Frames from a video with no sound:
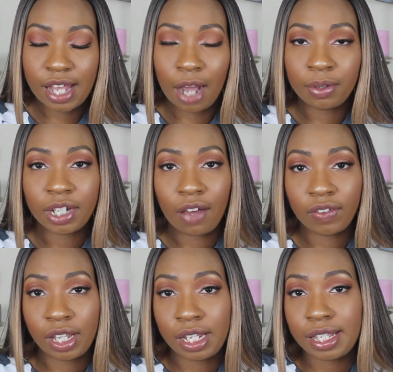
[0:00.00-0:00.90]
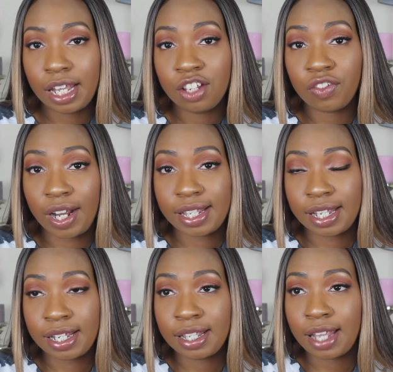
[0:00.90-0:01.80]
I would definitely say
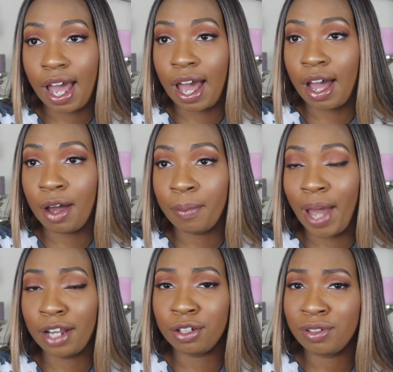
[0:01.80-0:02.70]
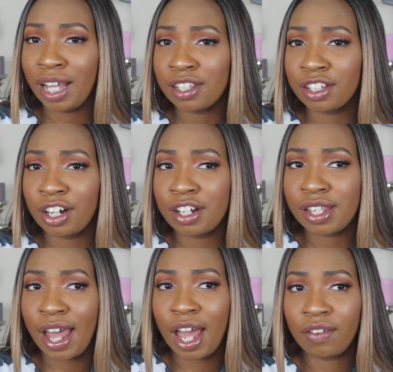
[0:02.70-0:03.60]
dresses. I do like skirts.
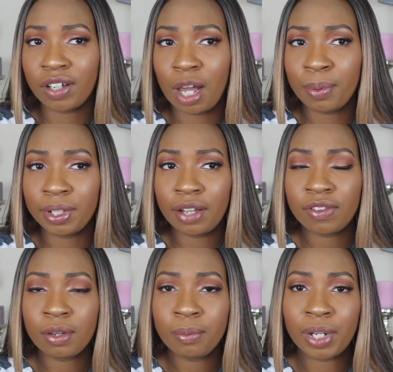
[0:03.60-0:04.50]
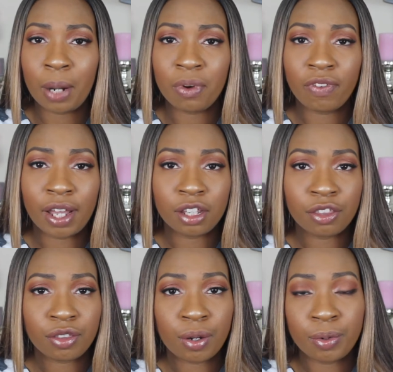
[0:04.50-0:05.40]
I have a couple of them, but I would rather
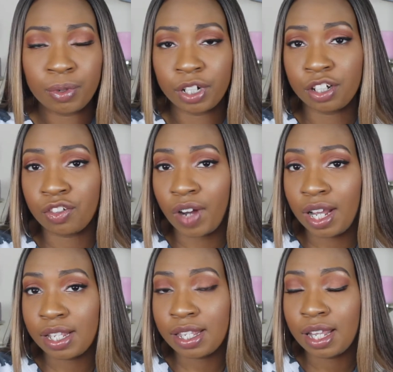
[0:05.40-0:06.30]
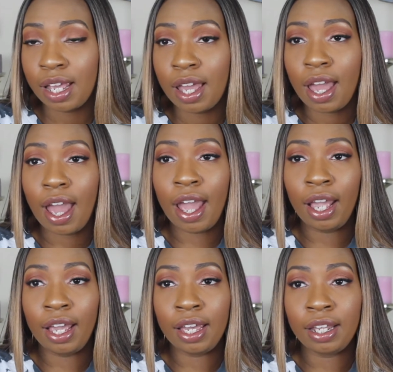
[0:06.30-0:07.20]
throw on a dress,
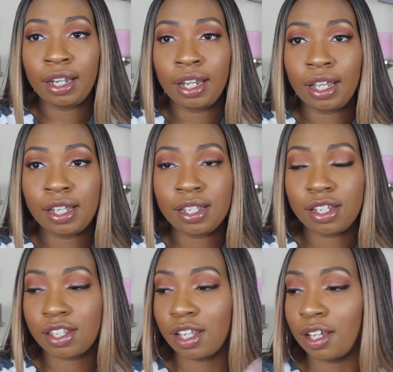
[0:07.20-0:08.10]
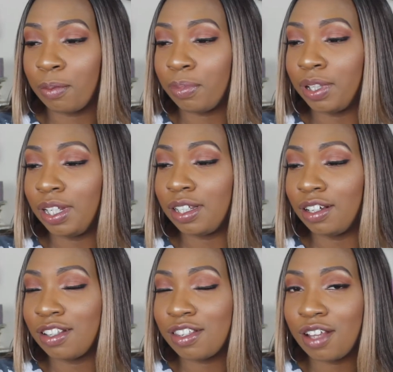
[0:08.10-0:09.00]
and it's just a complete
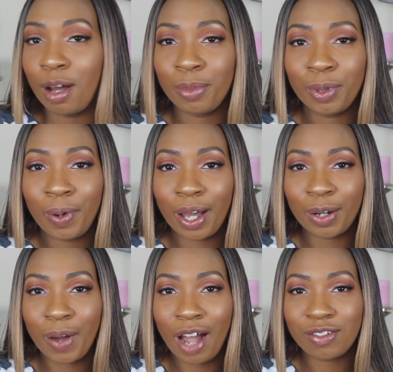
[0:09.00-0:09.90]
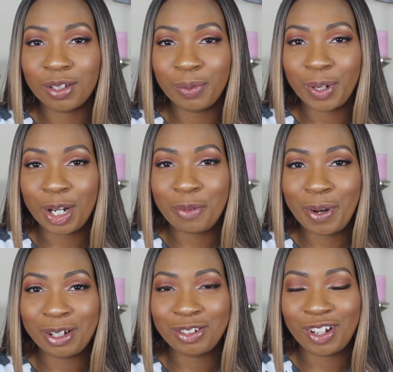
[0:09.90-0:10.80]
ensemble. I don't have to worry
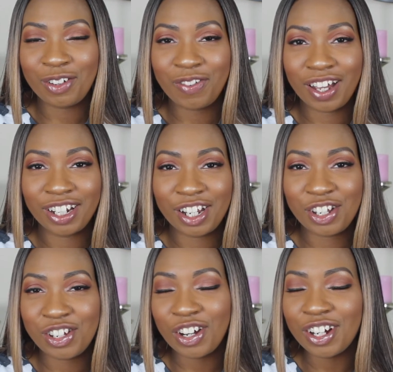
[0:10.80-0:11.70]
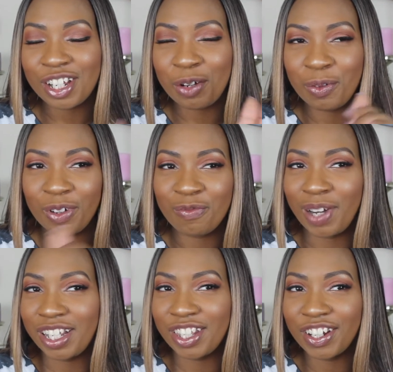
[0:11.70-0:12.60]
about trying to find a shirt with
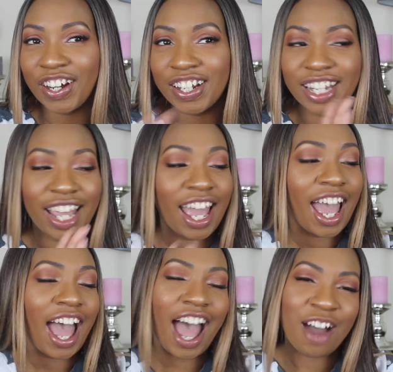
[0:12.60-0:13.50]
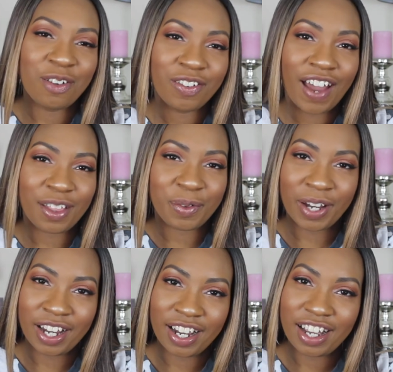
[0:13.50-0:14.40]
my skirt. I would rather
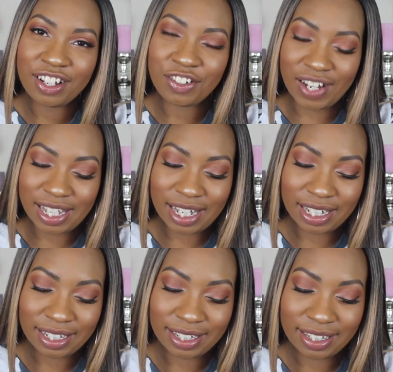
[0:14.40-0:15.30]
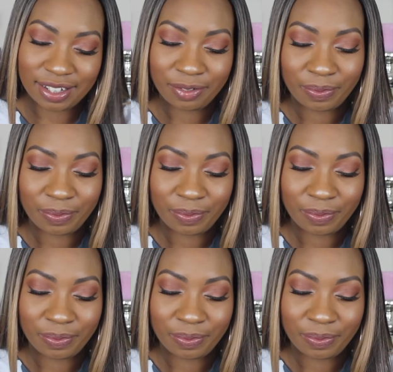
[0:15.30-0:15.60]
wear dresses.